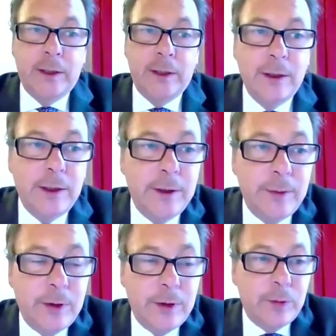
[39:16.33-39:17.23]
think,
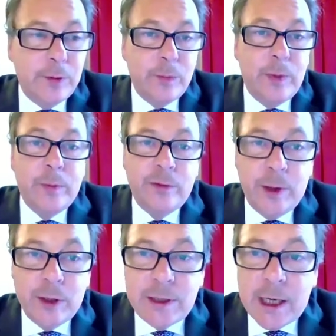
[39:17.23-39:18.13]
so
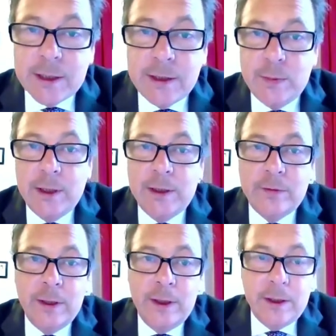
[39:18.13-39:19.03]
people from those sectors
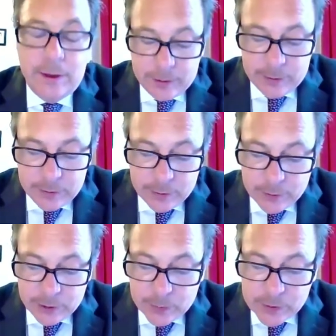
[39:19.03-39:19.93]
believe
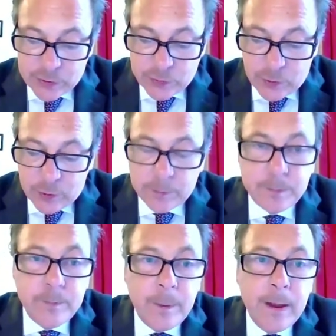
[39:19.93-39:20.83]
that you are
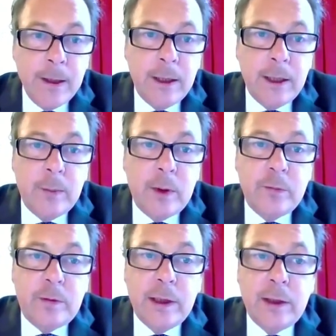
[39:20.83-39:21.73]
strong.
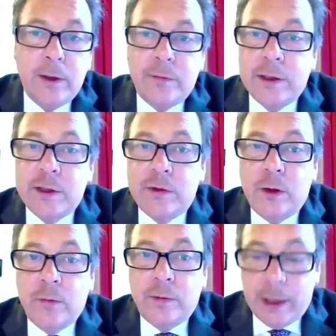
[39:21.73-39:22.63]
And finally, you're very
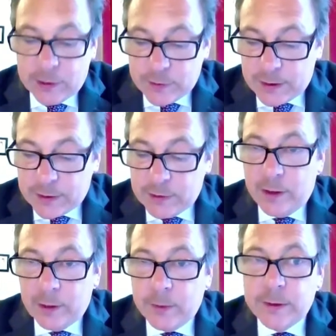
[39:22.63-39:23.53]
strong on financial
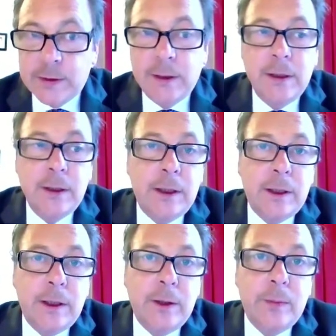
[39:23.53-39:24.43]
sector development.
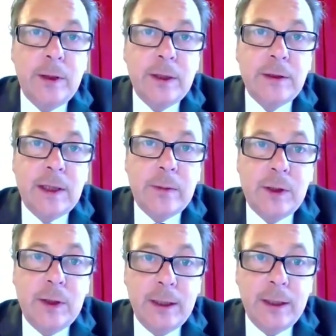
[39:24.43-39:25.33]
That is
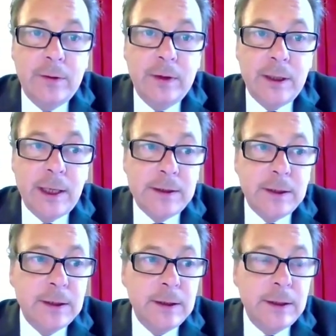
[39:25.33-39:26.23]
absolutely clear in the
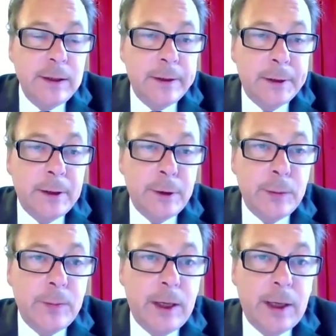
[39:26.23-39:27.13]
data,
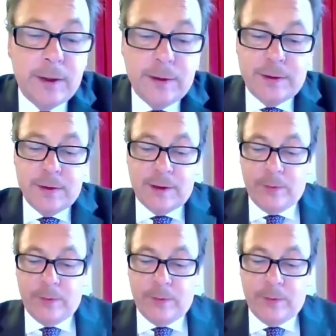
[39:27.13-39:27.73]
and